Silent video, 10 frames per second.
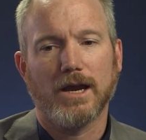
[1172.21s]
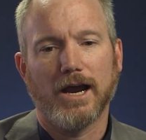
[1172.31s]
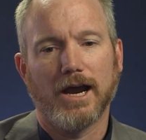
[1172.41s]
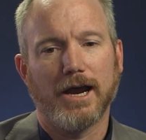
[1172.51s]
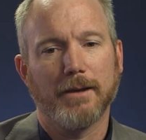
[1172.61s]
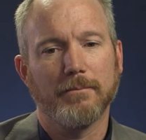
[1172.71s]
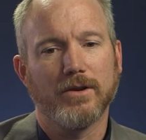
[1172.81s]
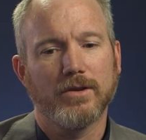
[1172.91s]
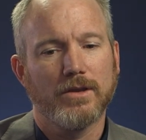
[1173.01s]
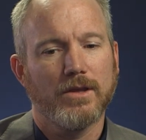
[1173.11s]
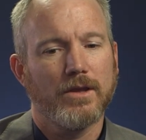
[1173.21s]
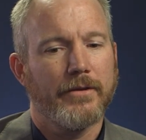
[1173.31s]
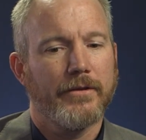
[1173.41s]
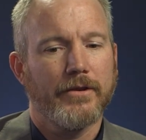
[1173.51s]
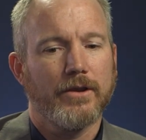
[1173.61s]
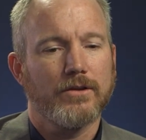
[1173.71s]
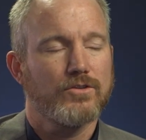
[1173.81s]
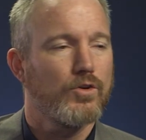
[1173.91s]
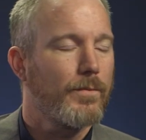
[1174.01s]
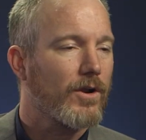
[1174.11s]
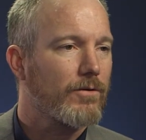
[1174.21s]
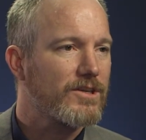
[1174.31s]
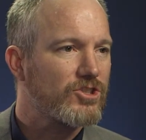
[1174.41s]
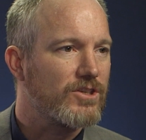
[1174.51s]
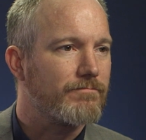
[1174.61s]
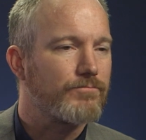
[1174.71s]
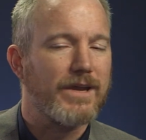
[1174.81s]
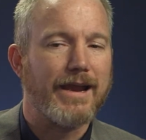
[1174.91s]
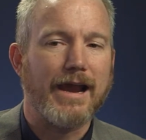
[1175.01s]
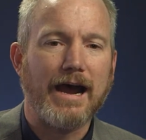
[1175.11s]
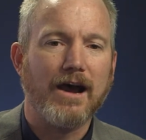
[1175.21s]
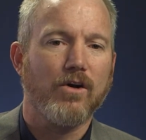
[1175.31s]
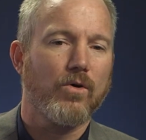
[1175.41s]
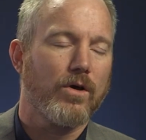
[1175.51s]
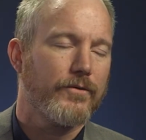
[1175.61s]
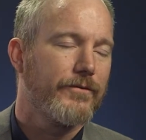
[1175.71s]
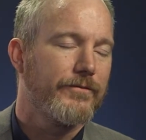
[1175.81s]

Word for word: Um, two part question how